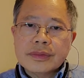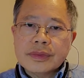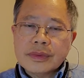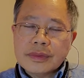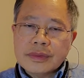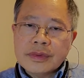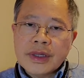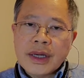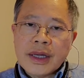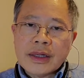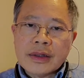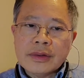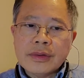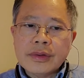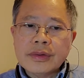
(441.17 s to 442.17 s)
that
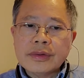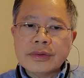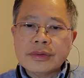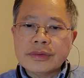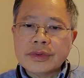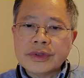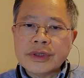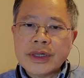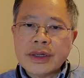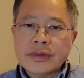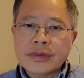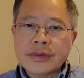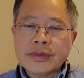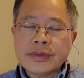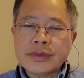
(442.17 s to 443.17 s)
alone would tell
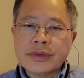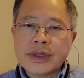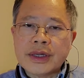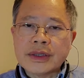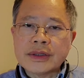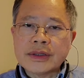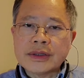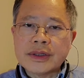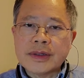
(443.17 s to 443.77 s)
you that